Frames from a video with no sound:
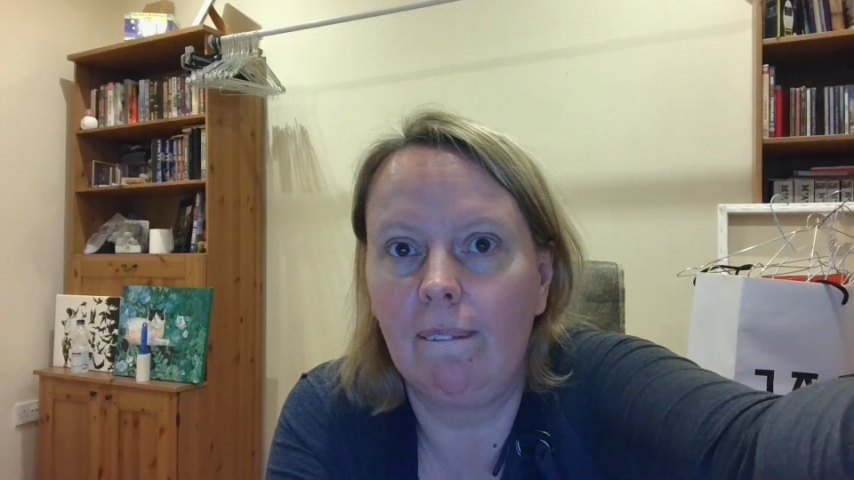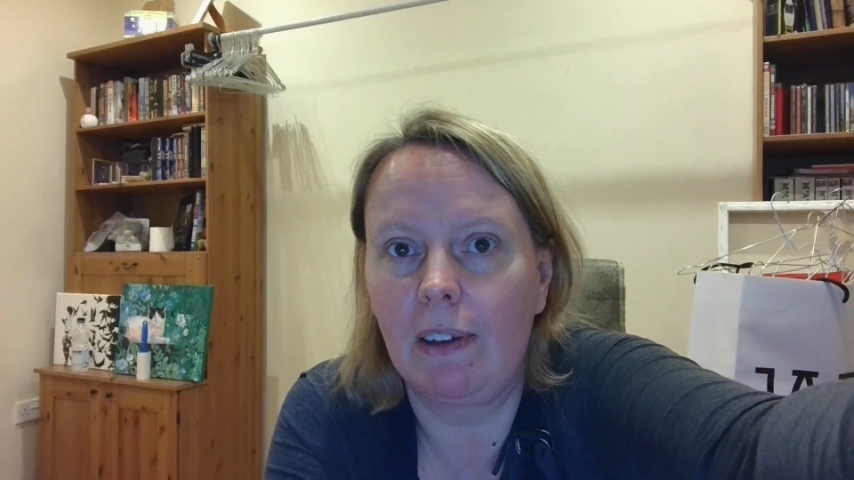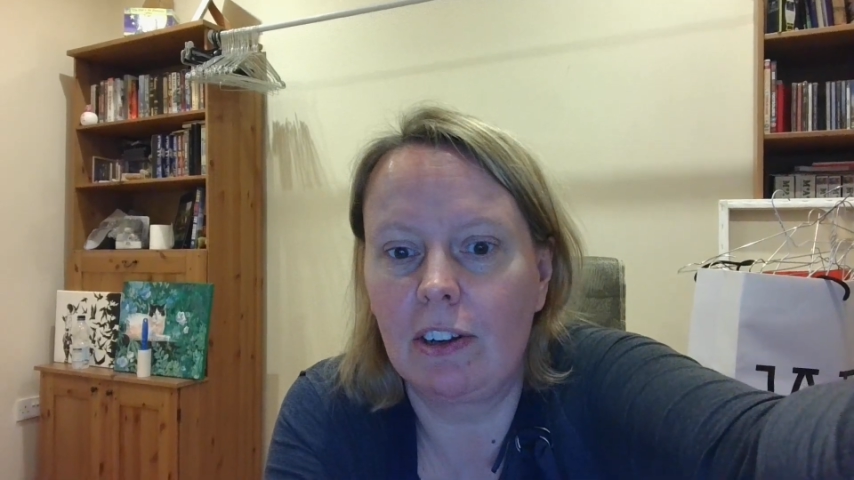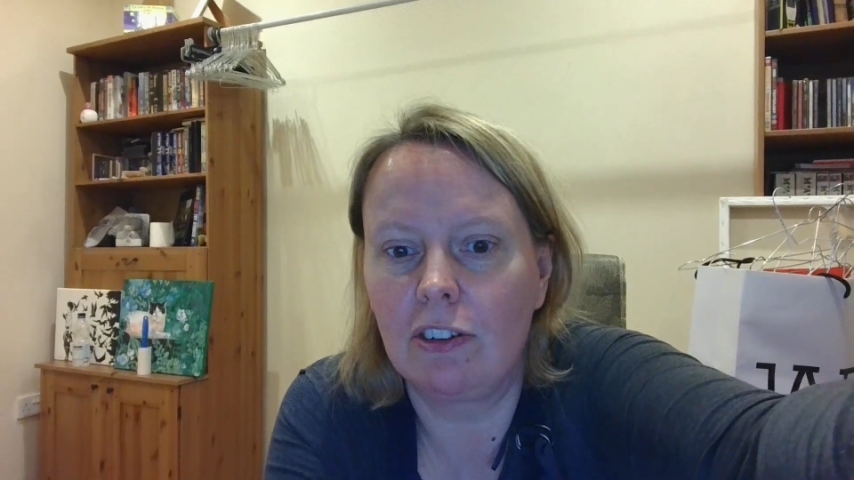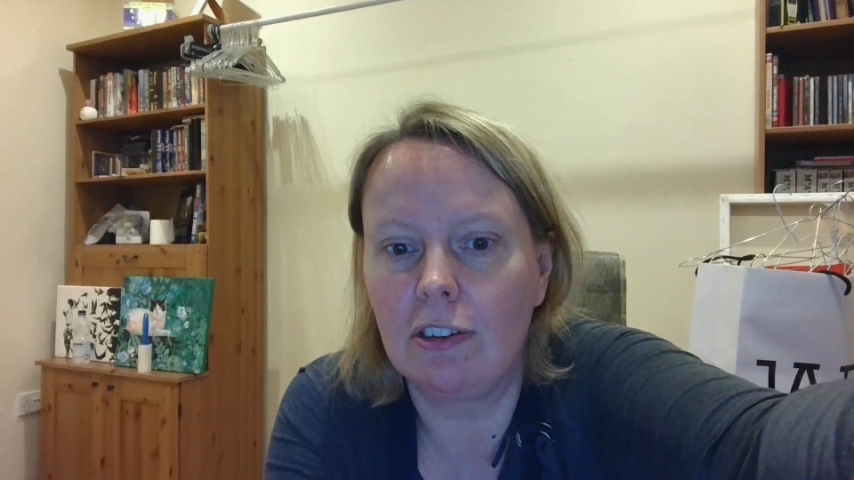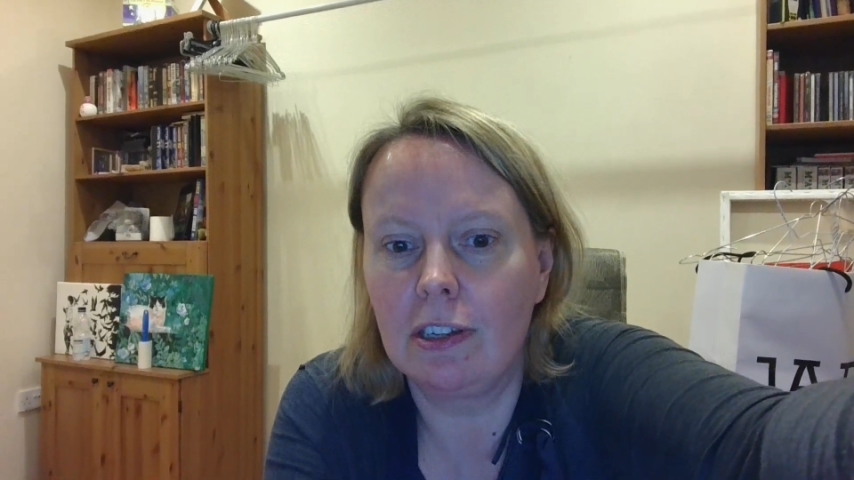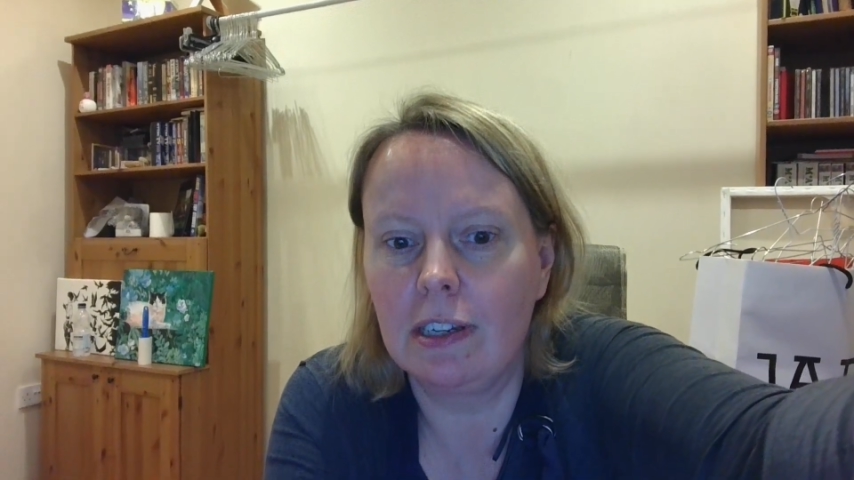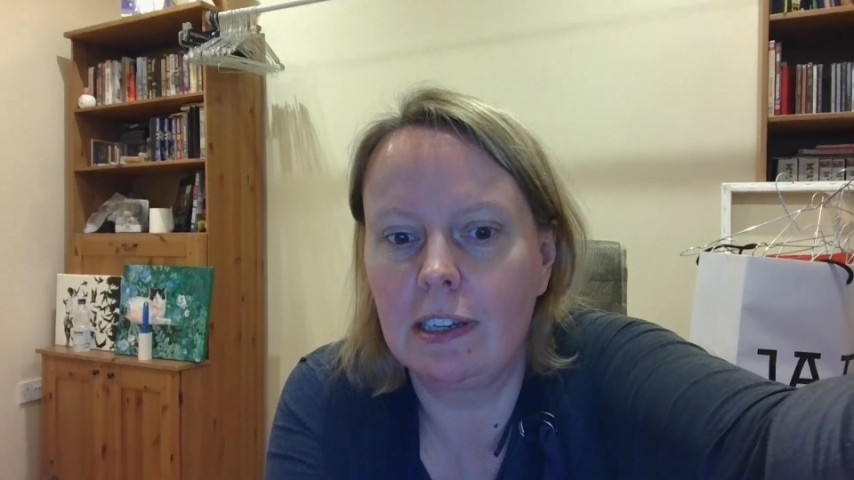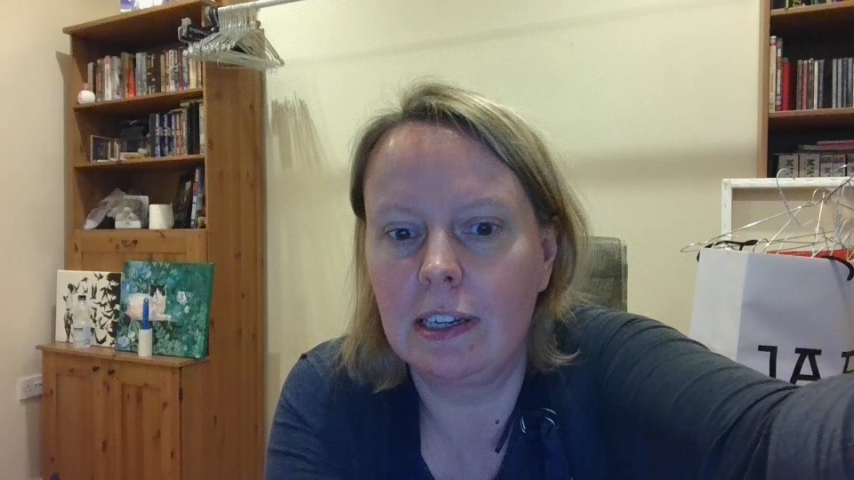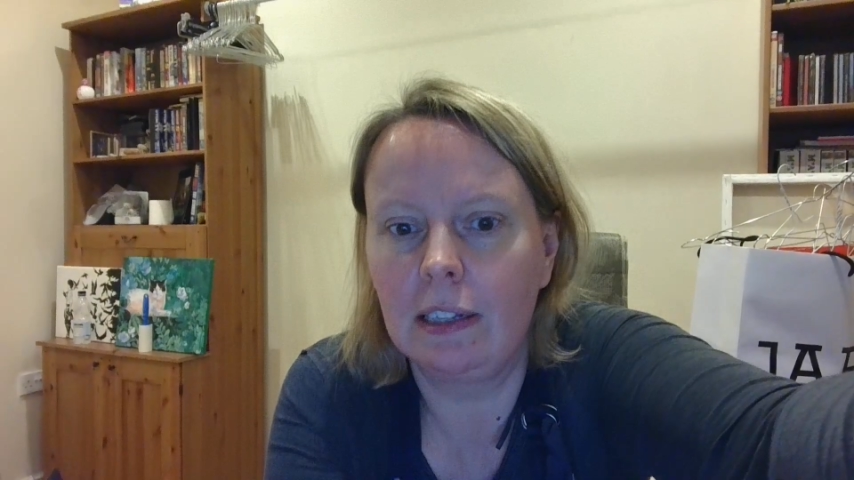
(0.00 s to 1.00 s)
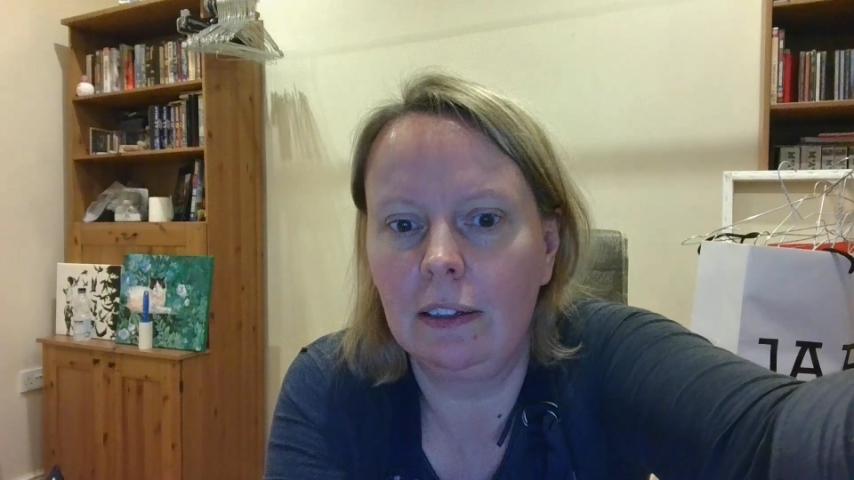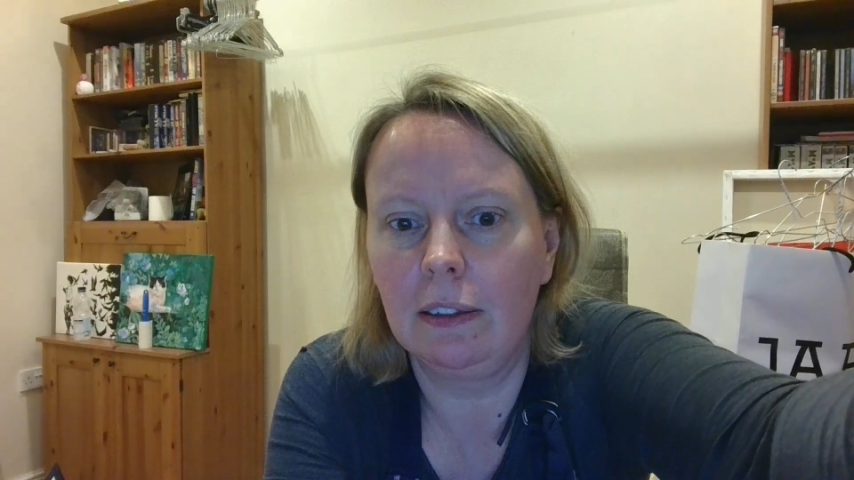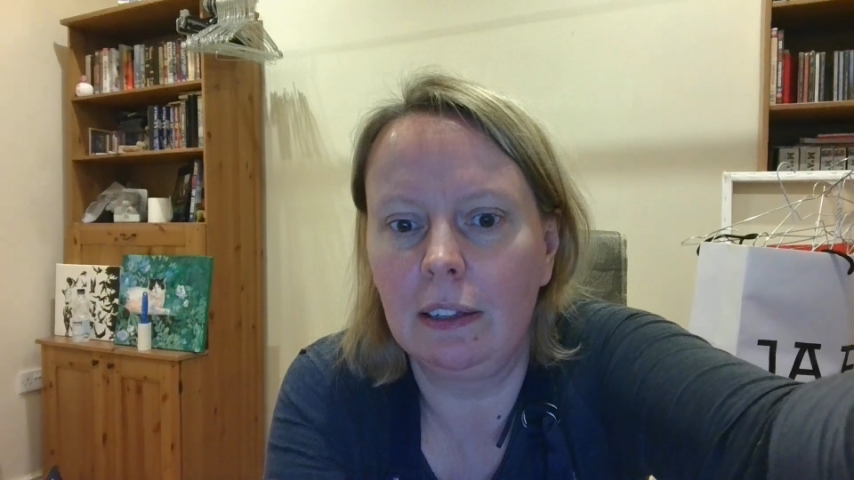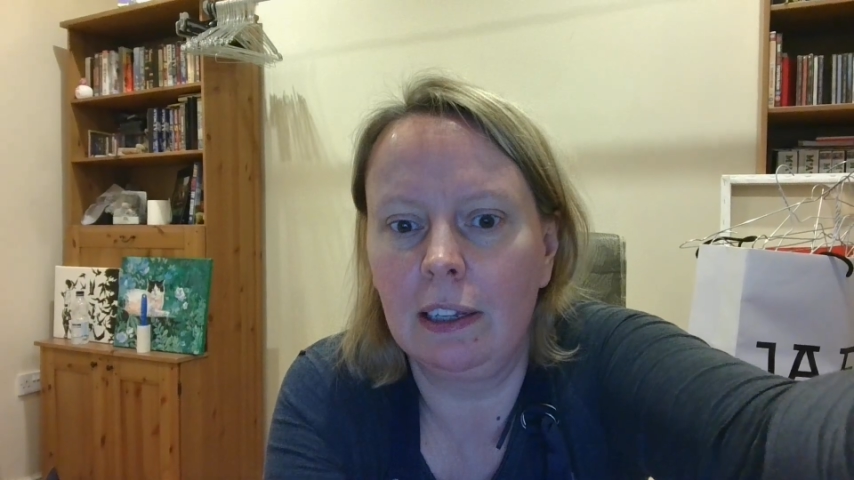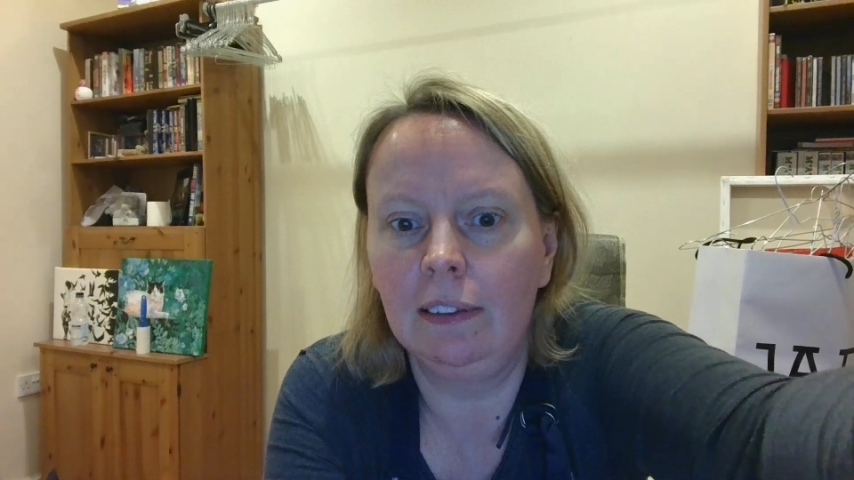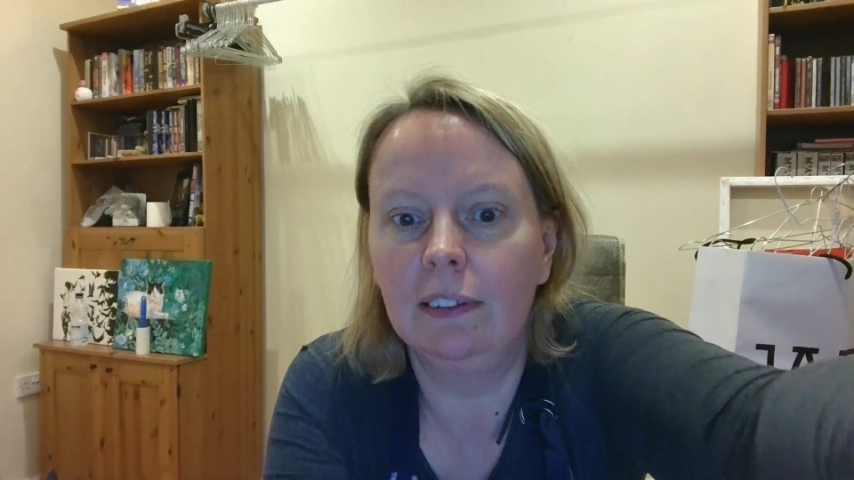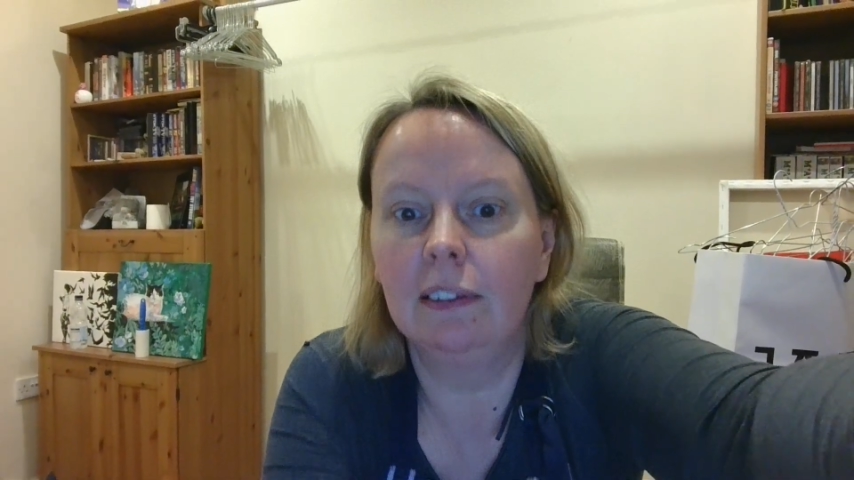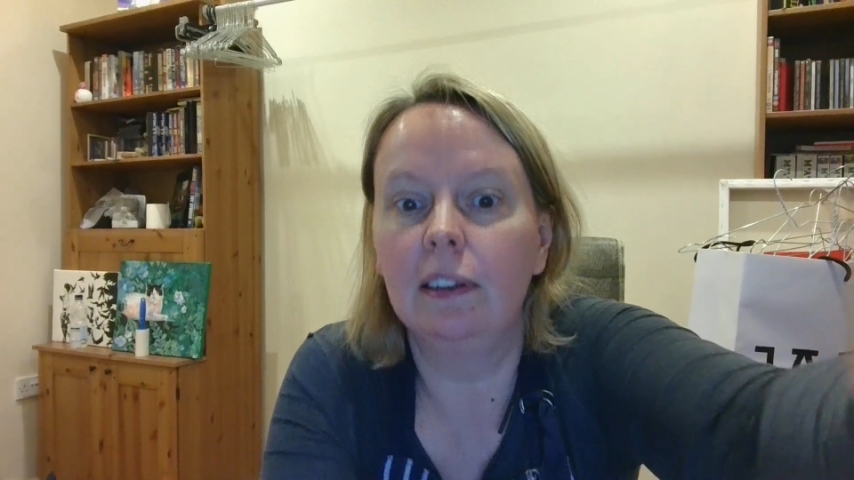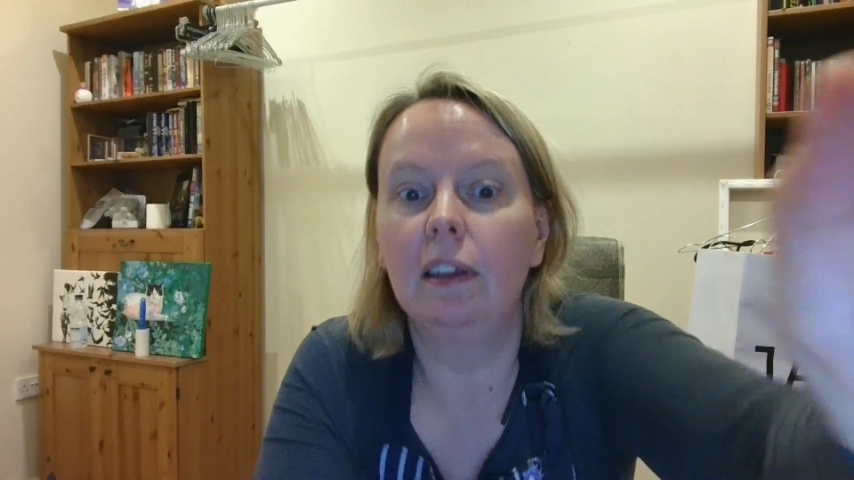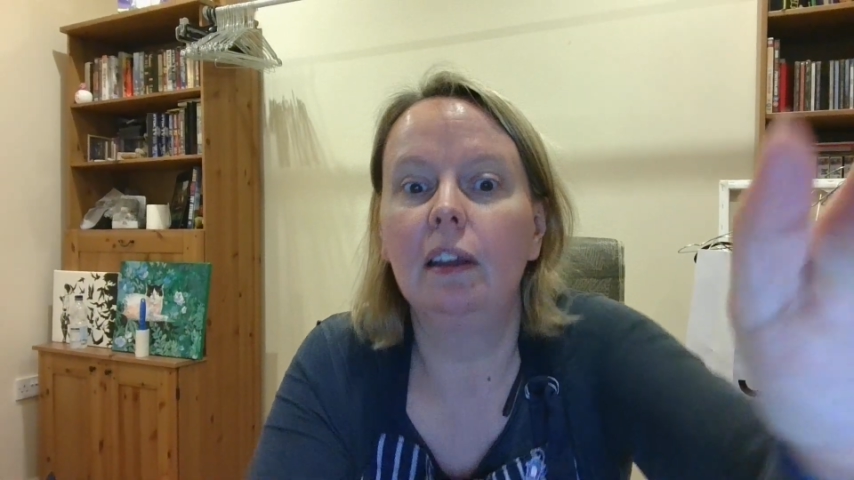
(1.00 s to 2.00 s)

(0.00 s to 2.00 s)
I just tilt this.